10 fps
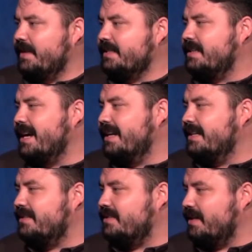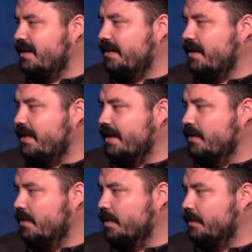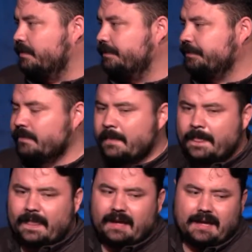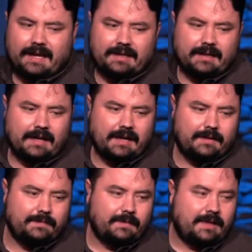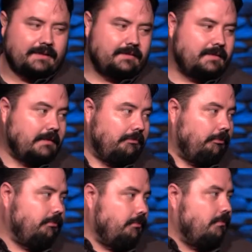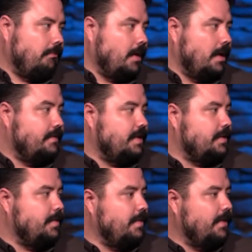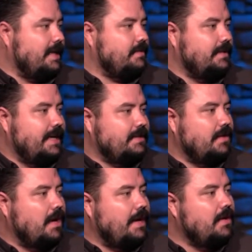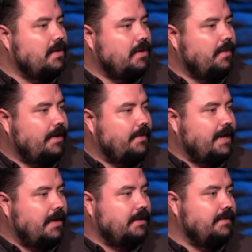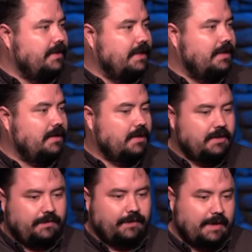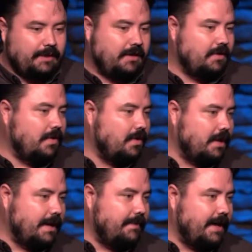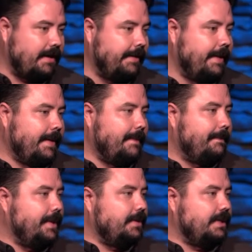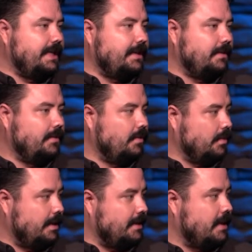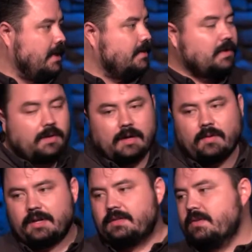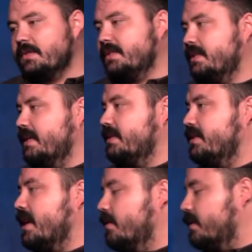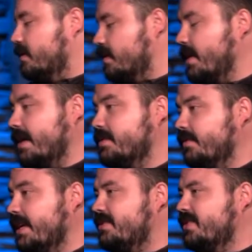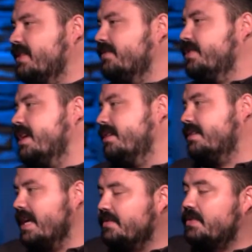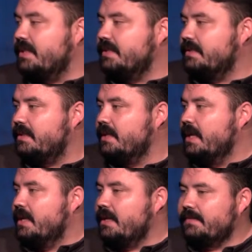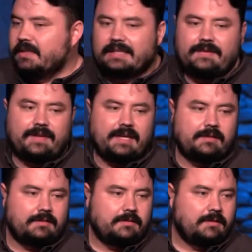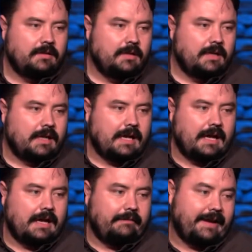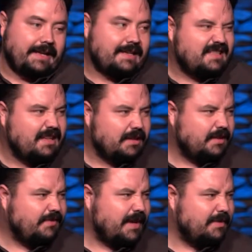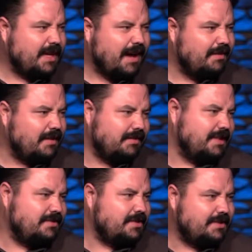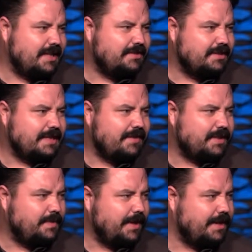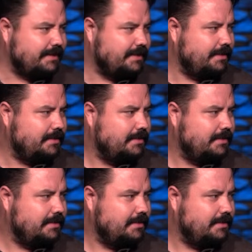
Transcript: That's not necessarily all that normal. And I've just been blessed with that. So I know a little bit about living in a good family. I don't know a whole lot about building one. So what I want to do is share with you some observations of tensions you have to live in, I guess, in a good family. I don't know. These are just tensions I've experienced.